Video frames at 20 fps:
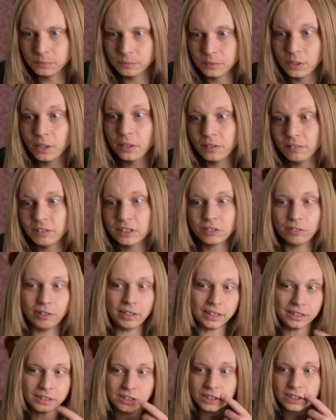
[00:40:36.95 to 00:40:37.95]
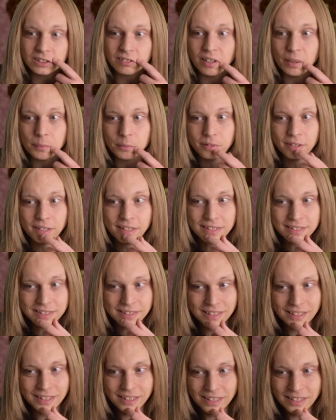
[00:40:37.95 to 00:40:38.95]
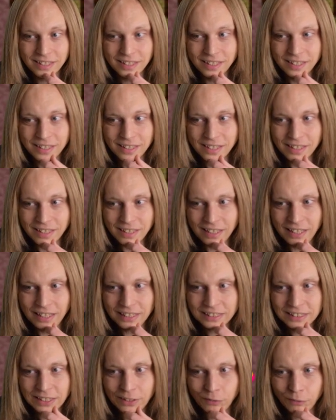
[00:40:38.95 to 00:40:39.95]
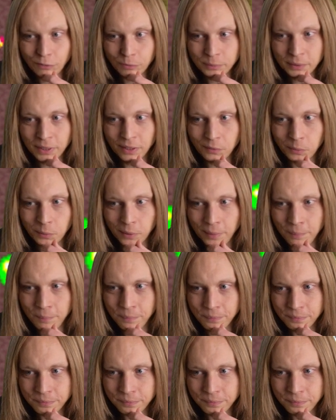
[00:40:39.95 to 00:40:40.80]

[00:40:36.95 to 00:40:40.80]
No, there is credits, just straight up credits. It's different from the other one.